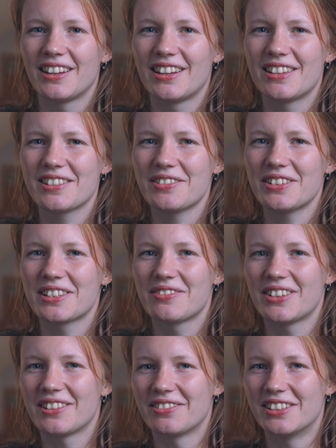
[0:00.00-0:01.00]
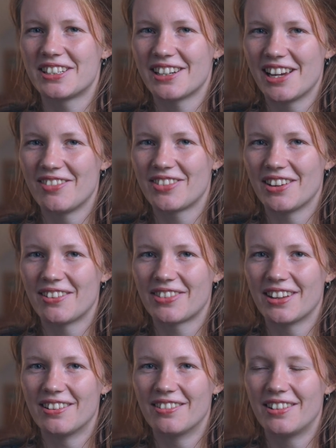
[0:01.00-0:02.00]
it's always a bit of a shame to have
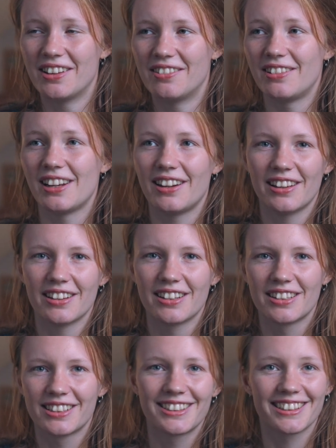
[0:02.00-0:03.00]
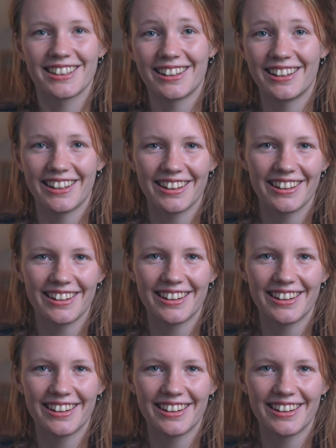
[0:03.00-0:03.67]
then really stunning